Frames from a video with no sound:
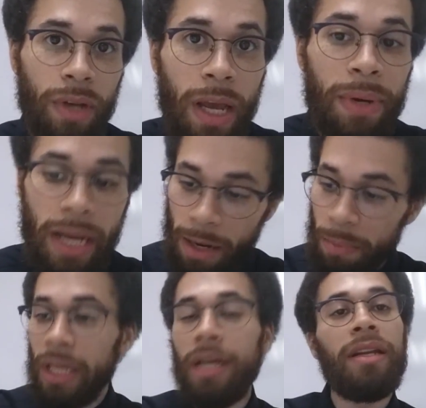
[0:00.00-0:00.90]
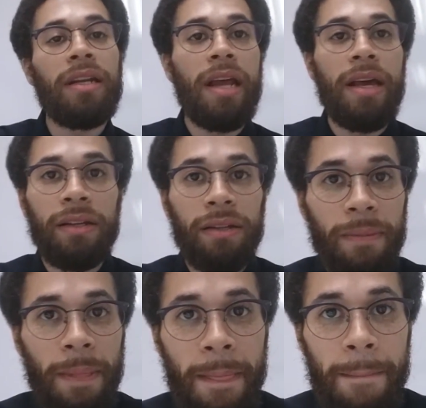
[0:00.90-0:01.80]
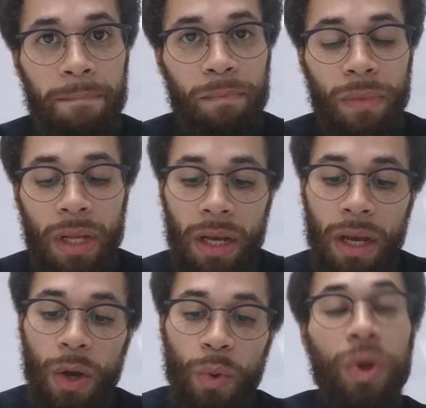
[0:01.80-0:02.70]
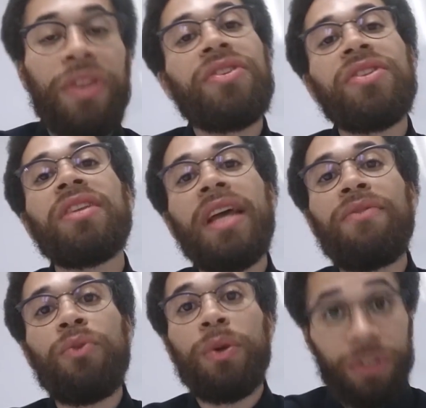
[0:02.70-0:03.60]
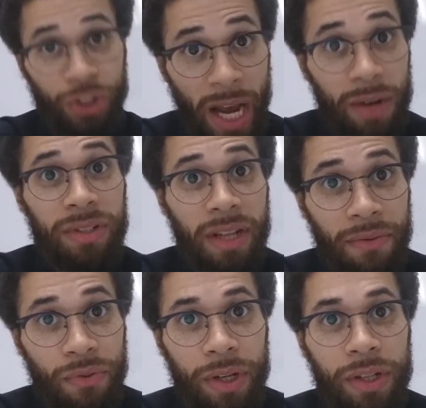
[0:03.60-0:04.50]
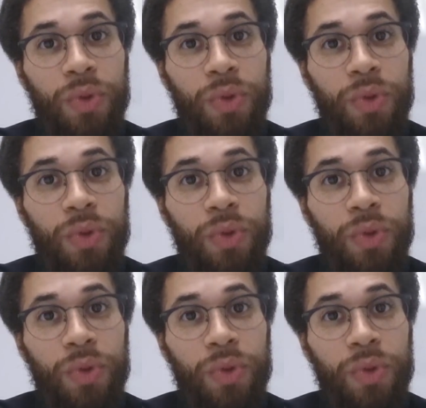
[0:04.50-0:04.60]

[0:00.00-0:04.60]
Okay, but it had a beginning and an end. With slavery, with chattel slavery,